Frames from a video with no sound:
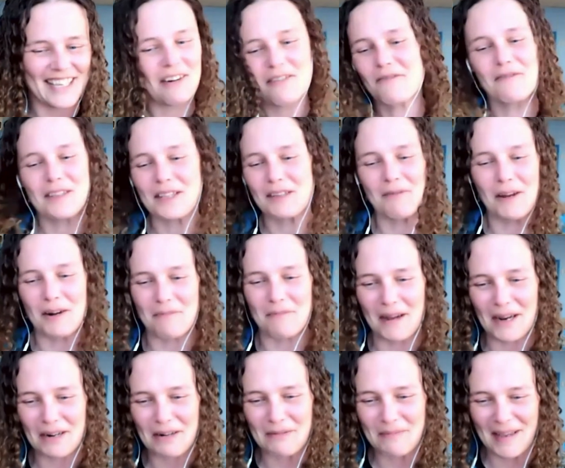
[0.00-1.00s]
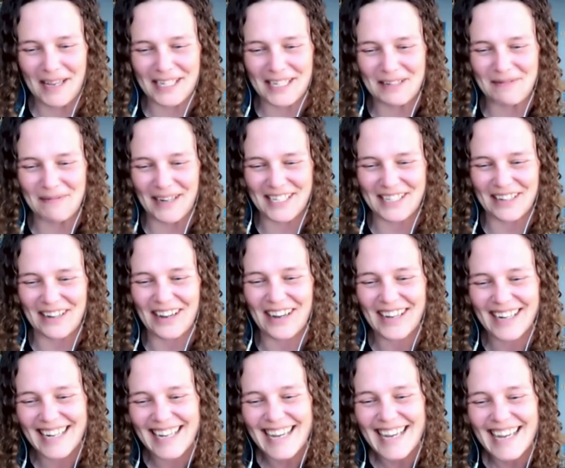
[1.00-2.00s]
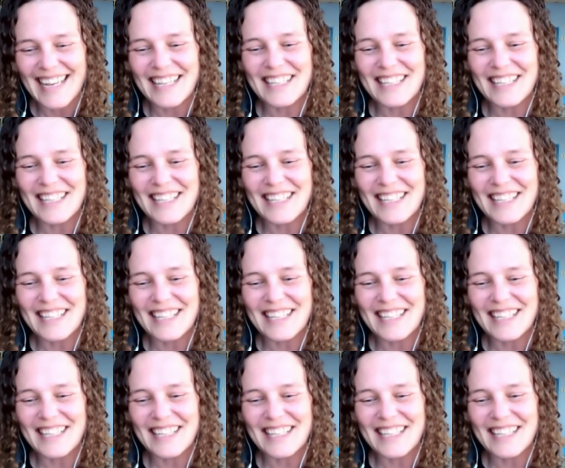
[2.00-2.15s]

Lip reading: I don't really want to micromanage my dog.